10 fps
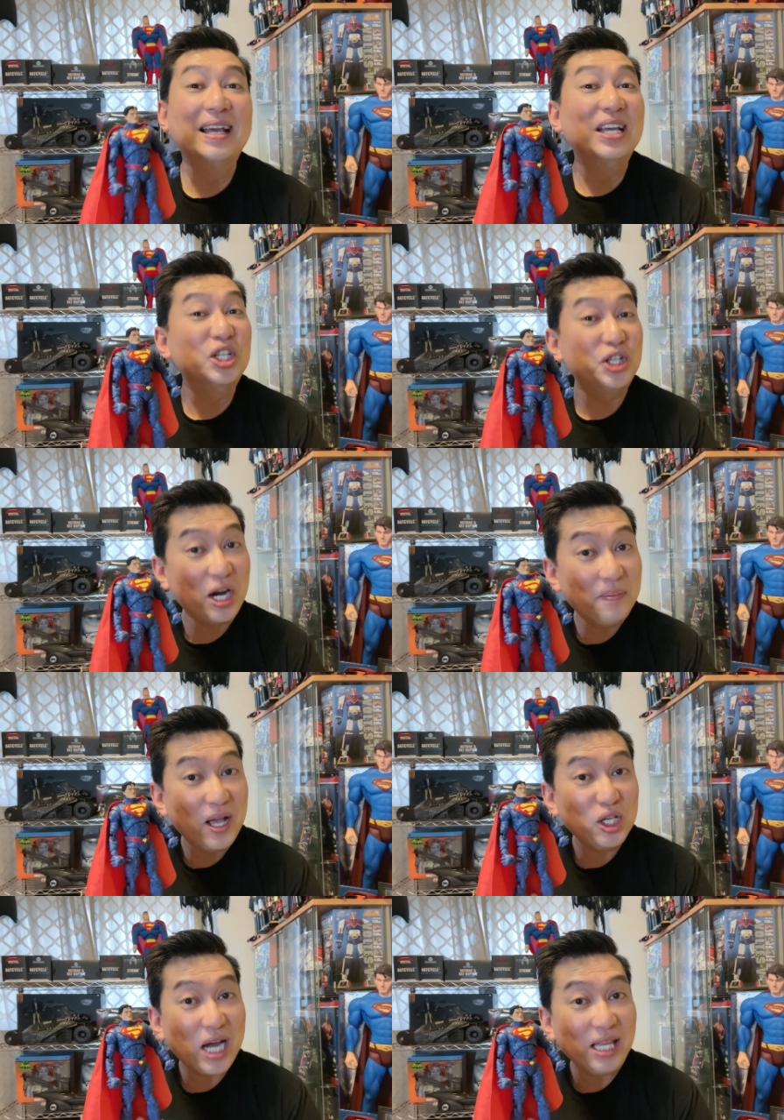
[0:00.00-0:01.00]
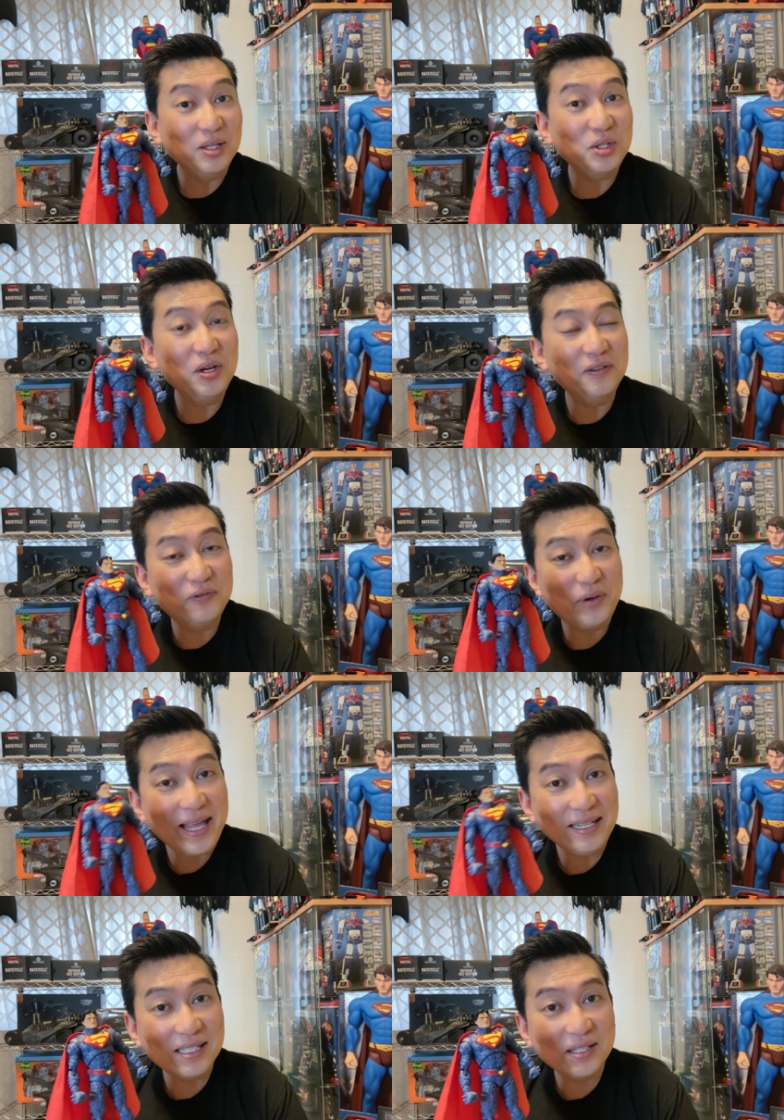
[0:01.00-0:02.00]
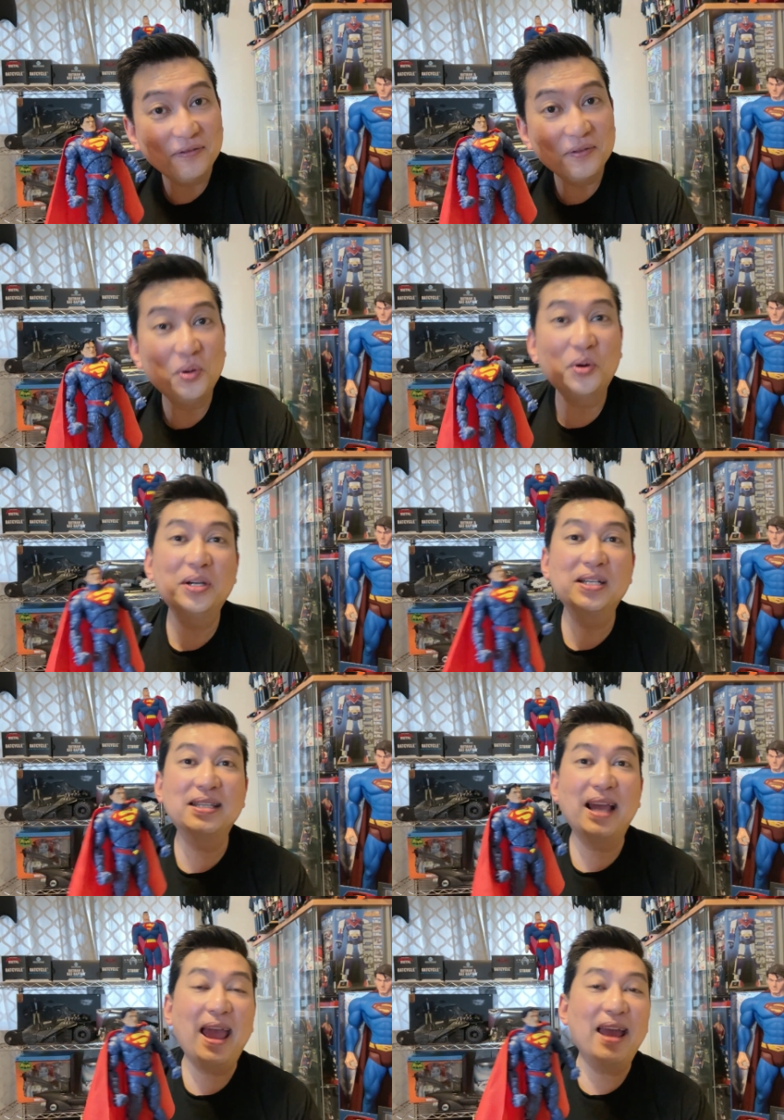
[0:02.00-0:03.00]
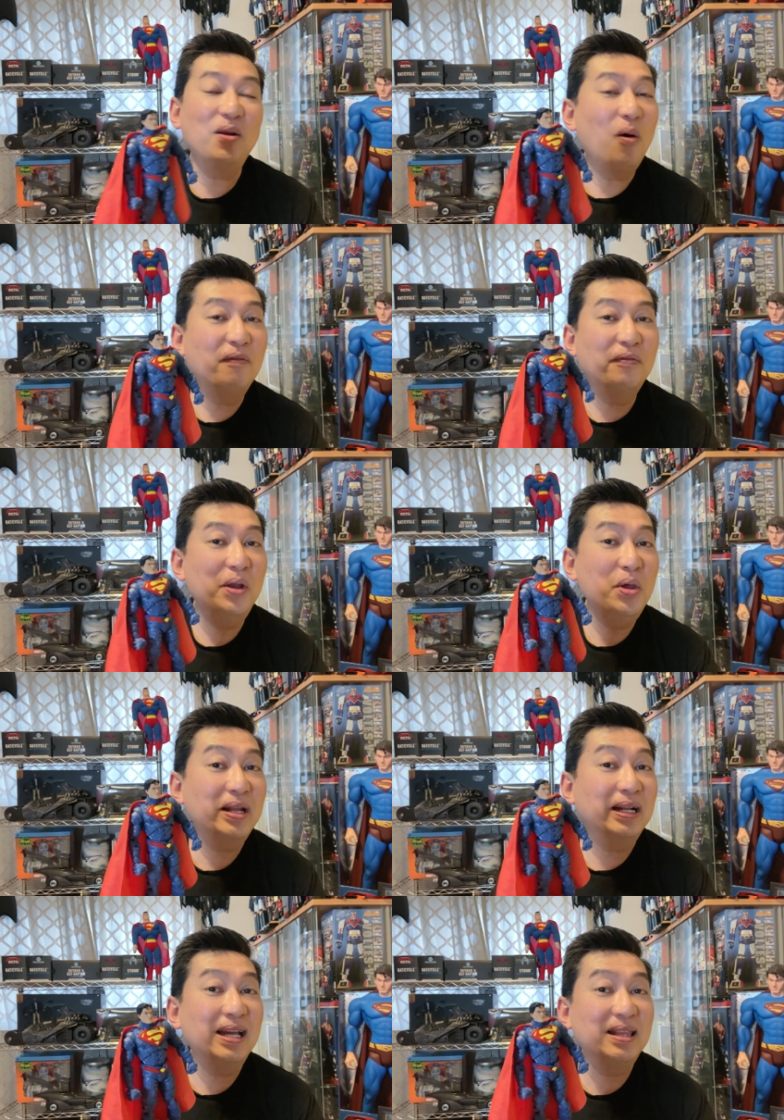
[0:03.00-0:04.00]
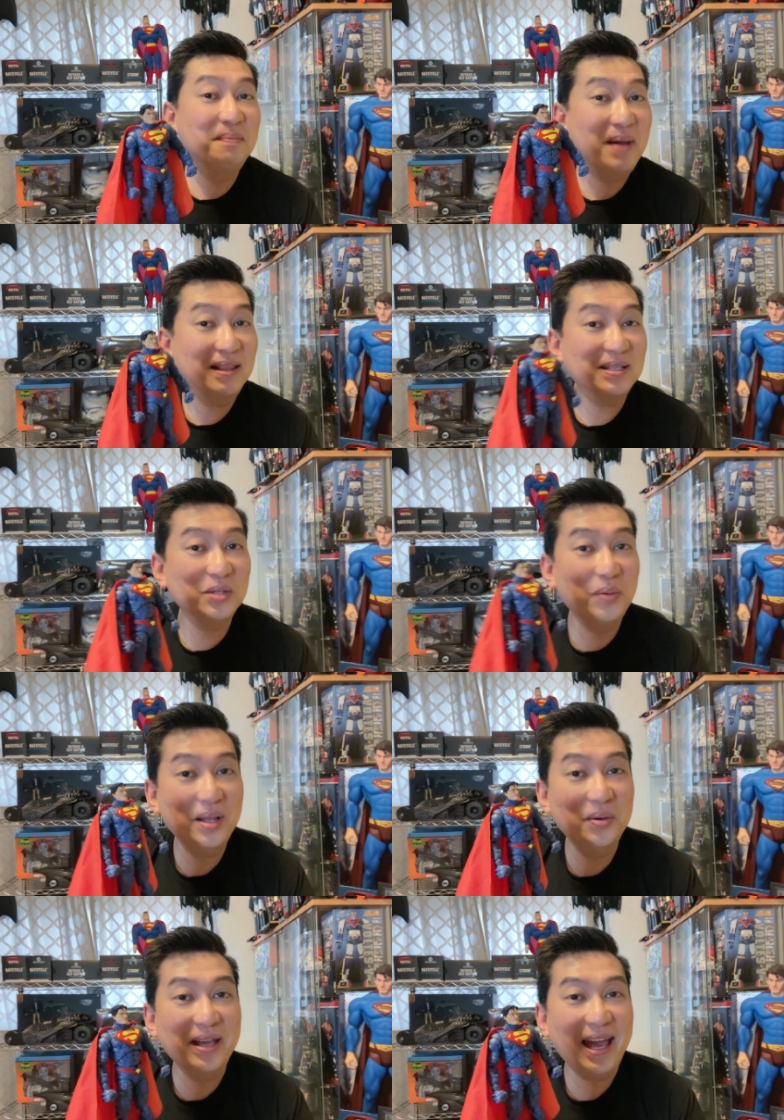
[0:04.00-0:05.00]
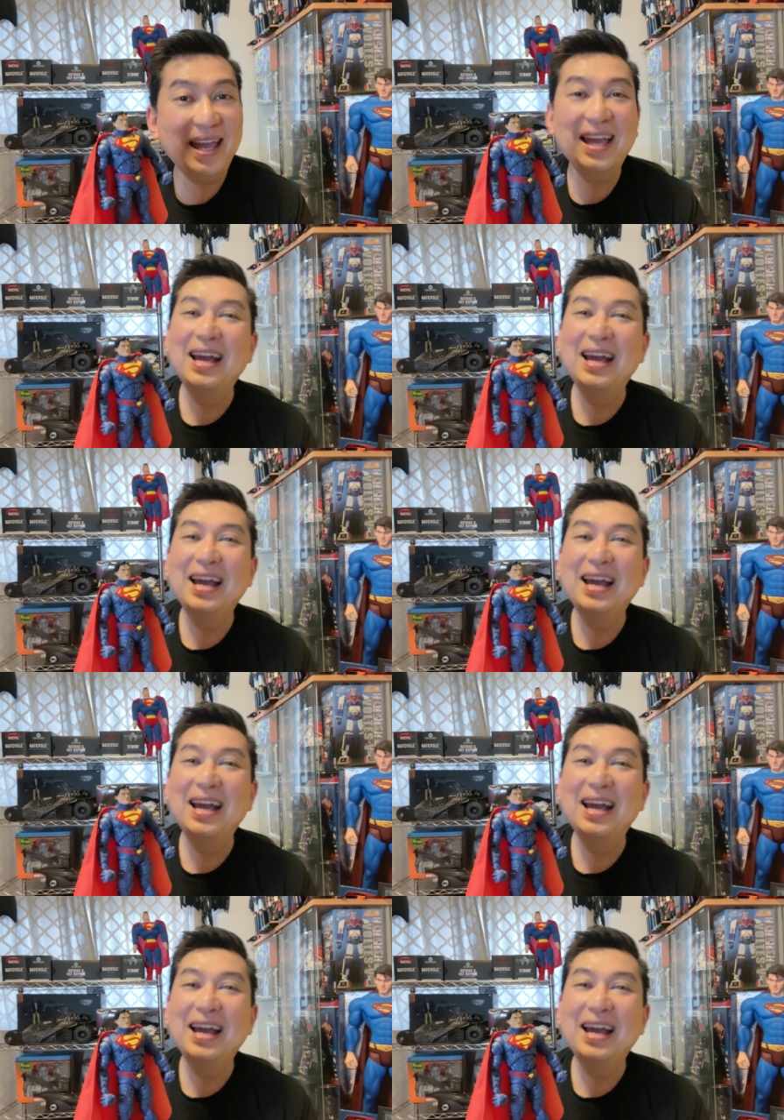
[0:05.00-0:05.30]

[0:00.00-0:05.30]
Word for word: share my channel to your friends, of course, and hopefully you can click the bell as well, okay?